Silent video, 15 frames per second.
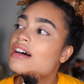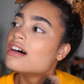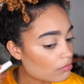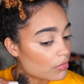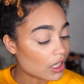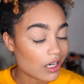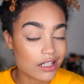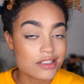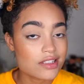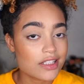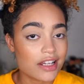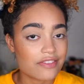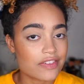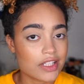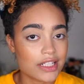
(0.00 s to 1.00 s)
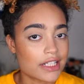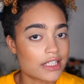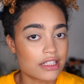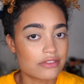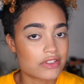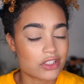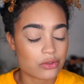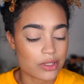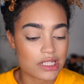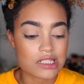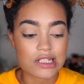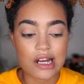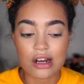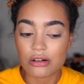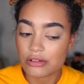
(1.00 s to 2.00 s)
but honestly, I feel like I live in sweats
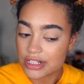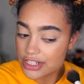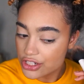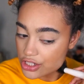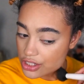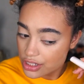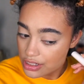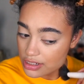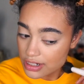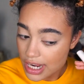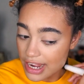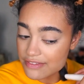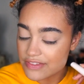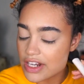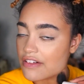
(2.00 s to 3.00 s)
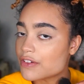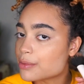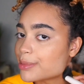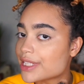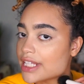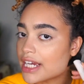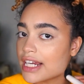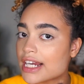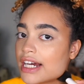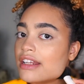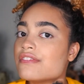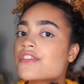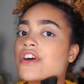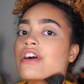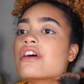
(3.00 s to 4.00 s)
now, which I've never been that kind
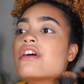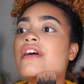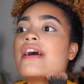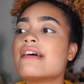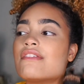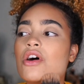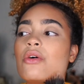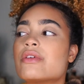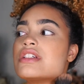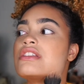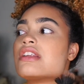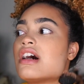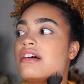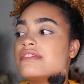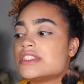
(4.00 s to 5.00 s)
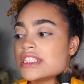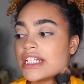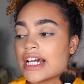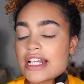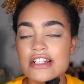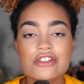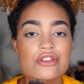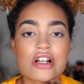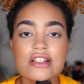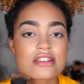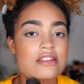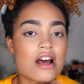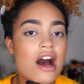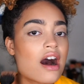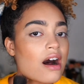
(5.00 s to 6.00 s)
of girl. I've always loved getting dressed
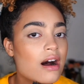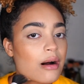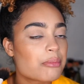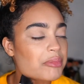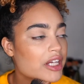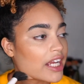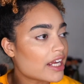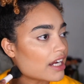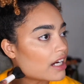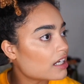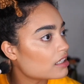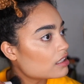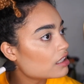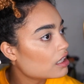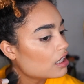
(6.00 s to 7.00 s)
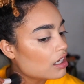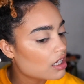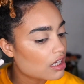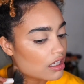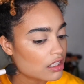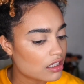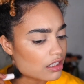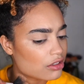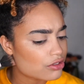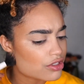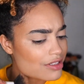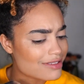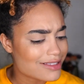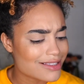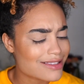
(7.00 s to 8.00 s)
up and, you know,
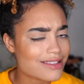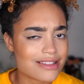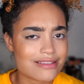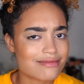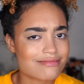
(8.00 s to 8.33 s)
just